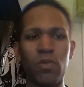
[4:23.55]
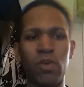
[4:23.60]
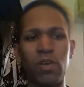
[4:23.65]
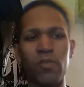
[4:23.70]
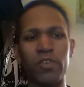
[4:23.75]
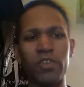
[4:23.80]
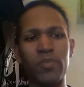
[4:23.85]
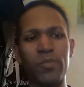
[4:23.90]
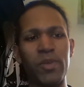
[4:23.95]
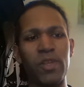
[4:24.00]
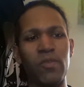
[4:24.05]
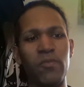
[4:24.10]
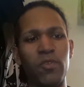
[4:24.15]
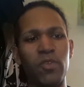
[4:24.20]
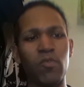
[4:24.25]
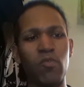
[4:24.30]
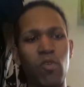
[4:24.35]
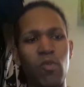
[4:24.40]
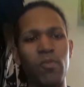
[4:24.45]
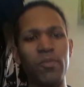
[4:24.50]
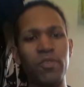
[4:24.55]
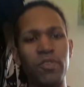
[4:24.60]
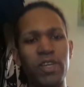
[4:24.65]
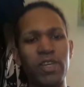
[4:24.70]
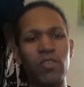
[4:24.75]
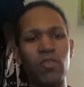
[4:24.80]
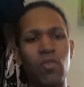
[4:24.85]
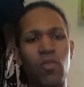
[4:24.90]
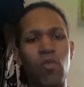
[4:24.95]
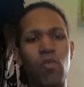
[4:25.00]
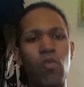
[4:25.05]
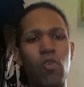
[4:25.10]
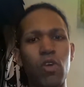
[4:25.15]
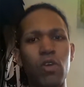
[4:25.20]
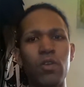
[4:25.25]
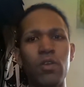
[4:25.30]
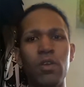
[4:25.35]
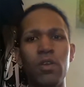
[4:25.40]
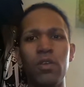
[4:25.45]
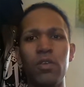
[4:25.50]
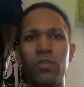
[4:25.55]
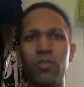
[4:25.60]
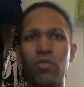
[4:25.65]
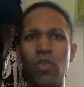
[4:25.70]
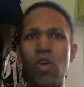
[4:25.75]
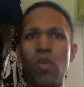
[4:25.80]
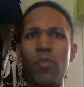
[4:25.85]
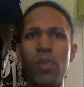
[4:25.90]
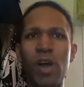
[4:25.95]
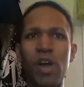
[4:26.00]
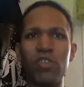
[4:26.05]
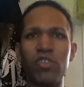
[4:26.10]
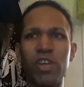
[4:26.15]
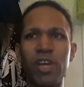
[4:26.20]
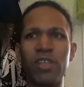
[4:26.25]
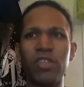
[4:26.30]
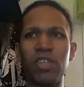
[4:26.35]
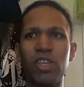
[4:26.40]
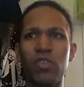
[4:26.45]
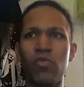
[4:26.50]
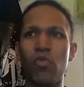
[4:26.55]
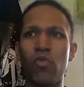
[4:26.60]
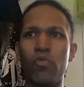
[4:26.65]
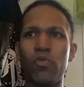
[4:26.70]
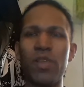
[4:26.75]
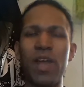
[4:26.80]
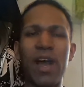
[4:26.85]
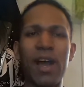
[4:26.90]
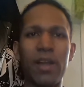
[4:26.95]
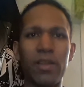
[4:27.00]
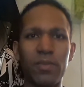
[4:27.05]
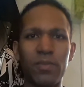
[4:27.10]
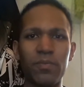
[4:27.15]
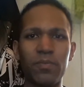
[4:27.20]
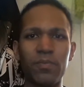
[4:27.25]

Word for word: at WrestleMania for the Roman's title, or don't apologize, then you will not,